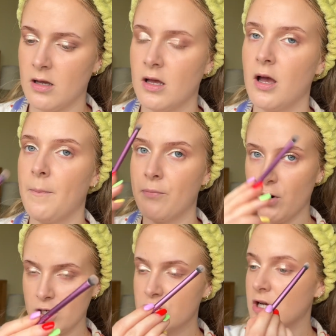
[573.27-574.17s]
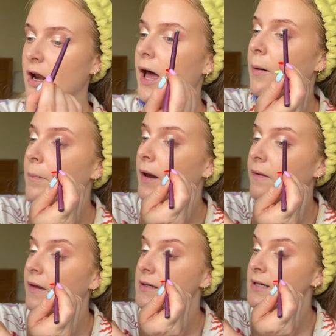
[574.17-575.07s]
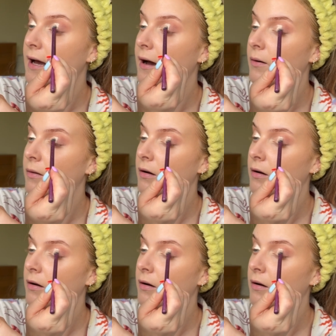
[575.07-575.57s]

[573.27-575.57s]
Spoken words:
a brush to now blend this out.